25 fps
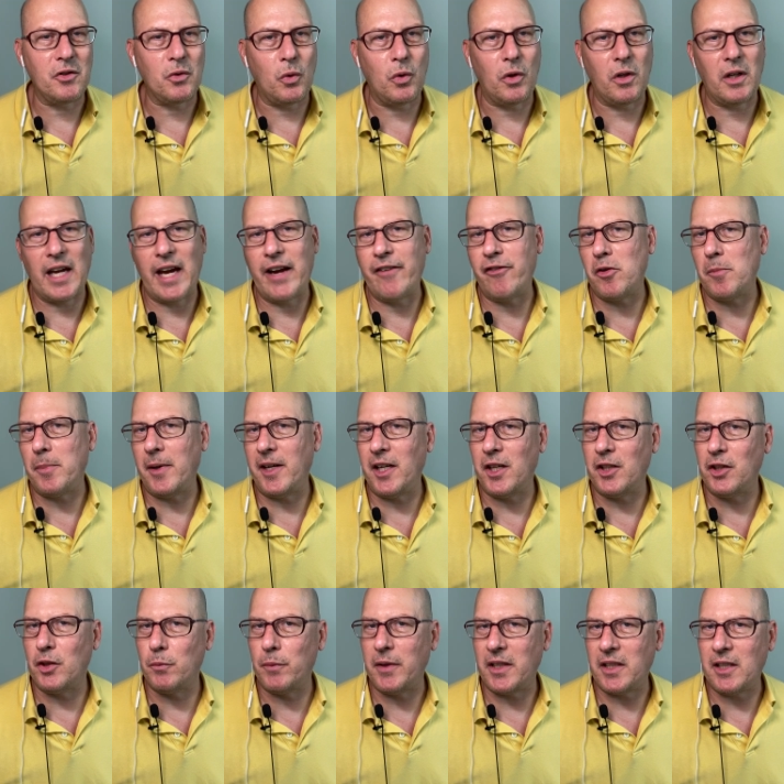or everybody on
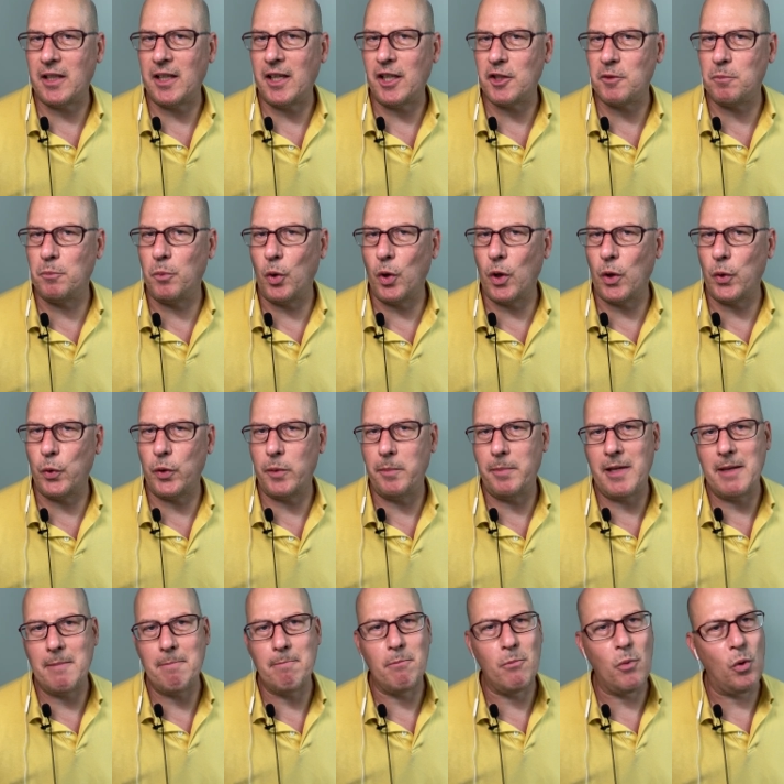the Rittenhouse board would
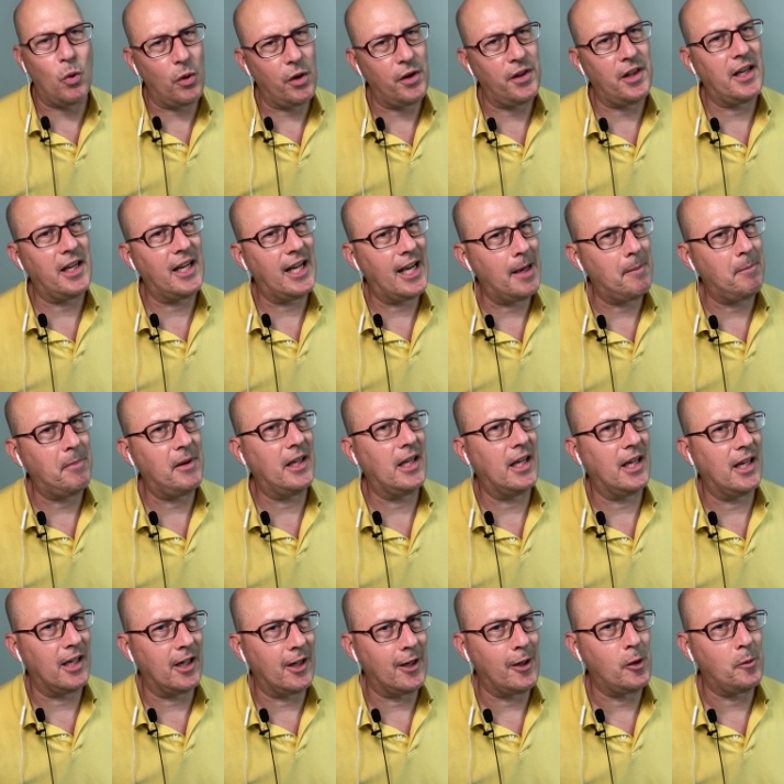be more than happy to
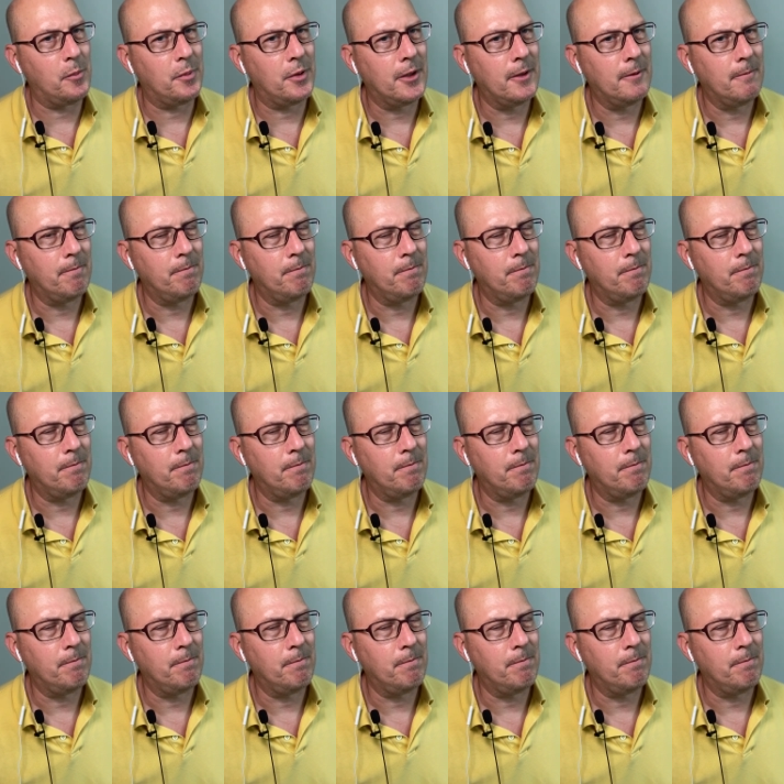help.